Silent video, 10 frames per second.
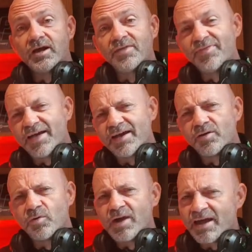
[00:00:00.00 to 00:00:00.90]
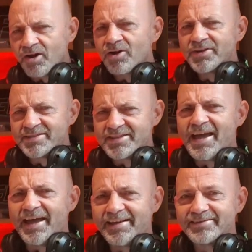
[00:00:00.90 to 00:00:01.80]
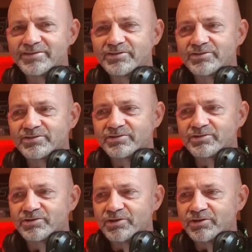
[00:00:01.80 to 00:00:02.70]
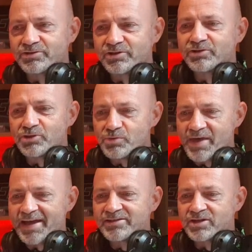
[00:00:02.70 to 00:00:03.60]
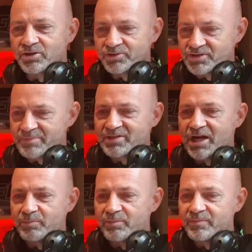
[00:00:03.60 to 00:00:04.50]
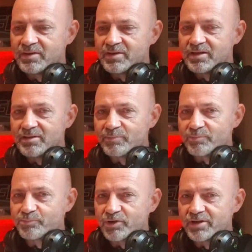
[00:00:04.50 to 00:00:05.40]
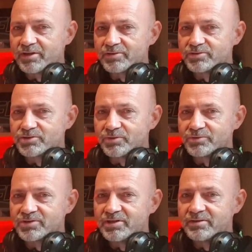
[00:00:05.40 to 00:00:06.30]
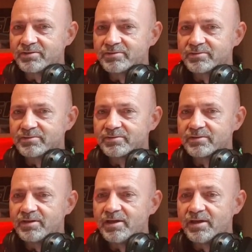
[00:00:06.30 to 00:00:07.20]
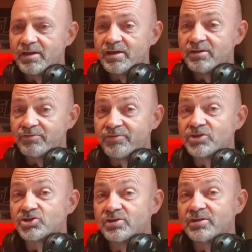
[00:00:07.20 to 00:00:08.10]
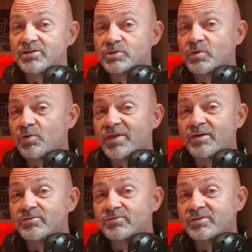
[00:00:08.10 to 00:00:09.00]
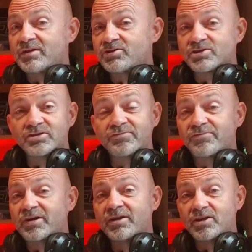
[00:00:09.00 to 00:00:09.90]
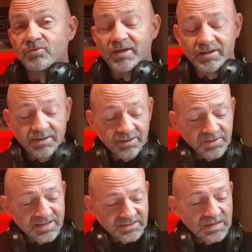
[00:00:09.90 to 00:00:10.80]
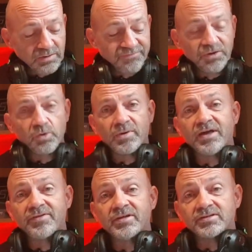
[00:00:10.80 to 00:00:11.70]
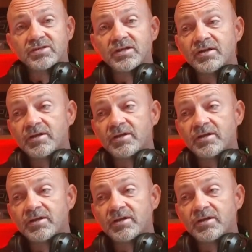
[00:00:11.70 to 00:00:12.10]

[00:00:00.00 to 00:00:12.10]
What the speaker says: And that, how hard is that to do that as a concept album, but bring those songs in individually as well? They're just as fucking great. And that's how I feel about this.